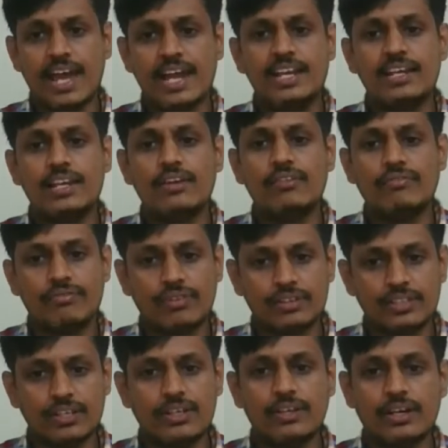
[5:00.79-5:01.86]
And if
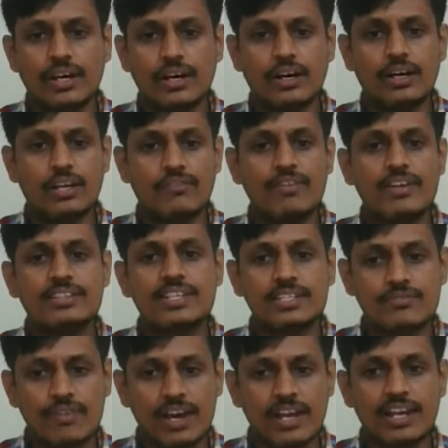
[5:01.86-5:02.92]
the request
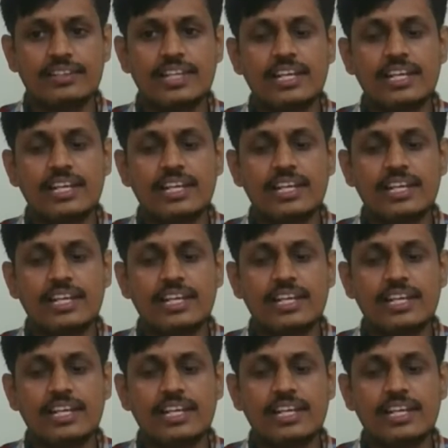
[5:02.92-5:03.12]
is valid,